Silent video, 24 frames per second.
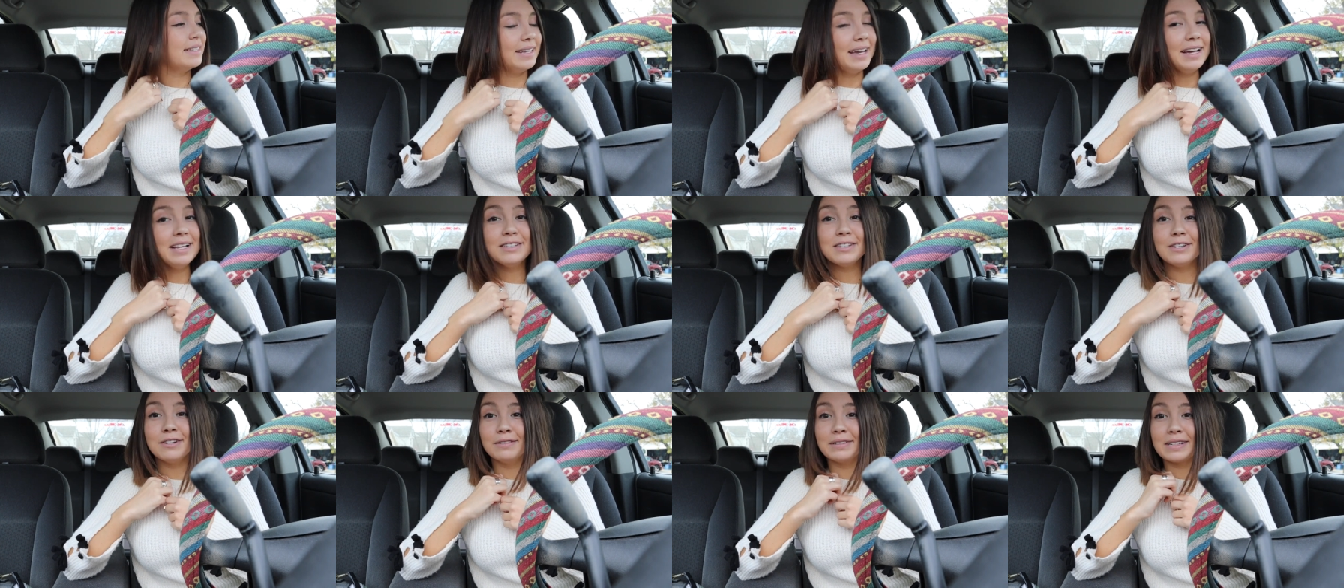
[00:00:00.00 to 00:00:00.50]

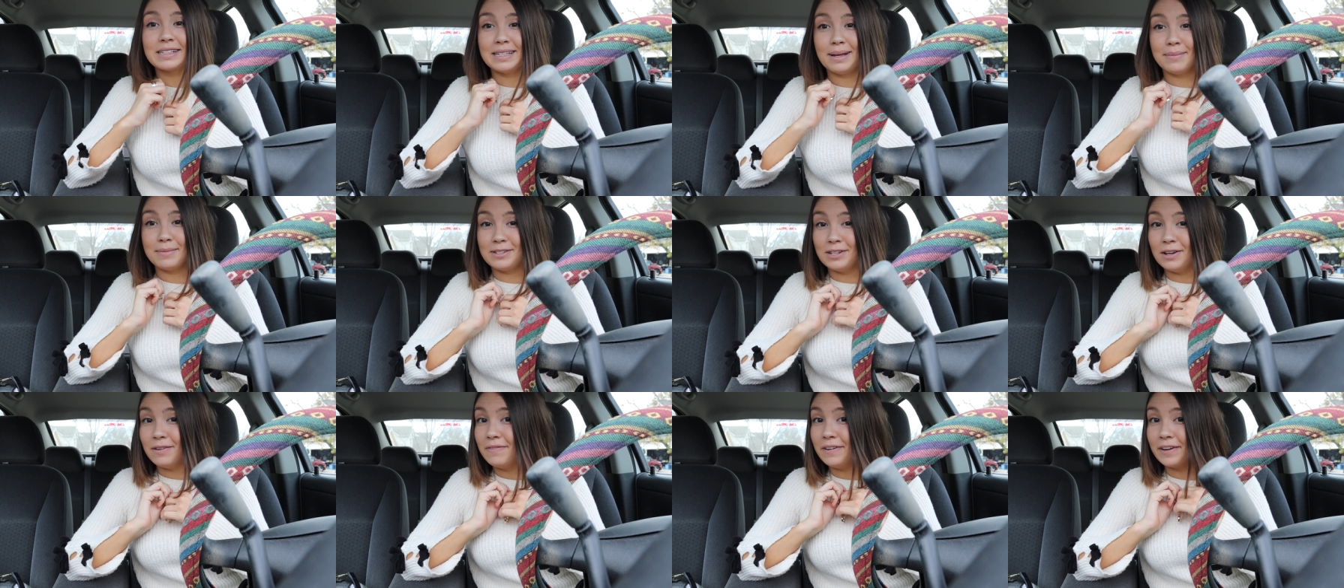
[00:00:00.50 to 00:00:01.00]
stay tuned because
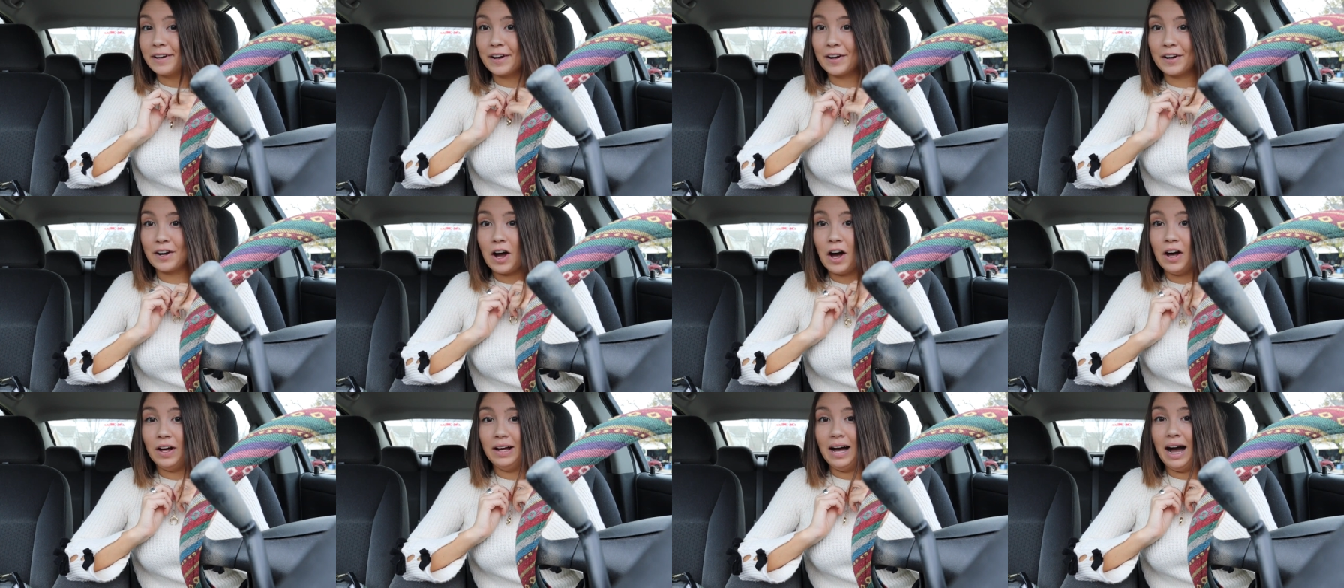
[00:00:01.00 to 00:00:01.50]
I'm still
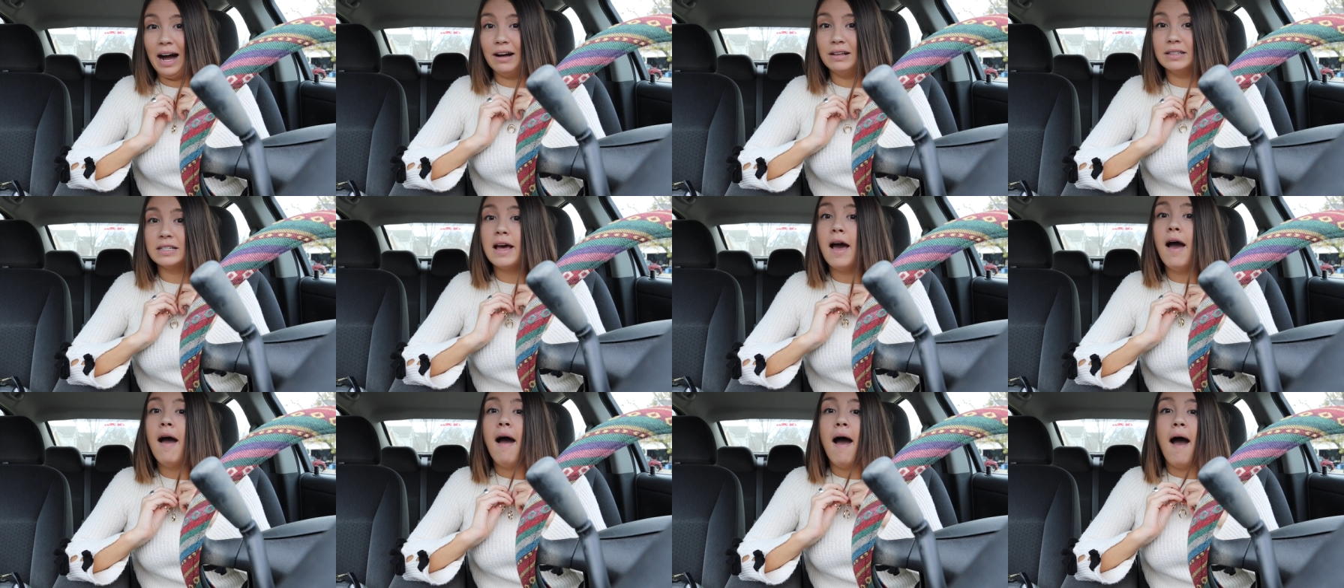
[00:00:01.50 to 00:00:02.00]
figuring it all out.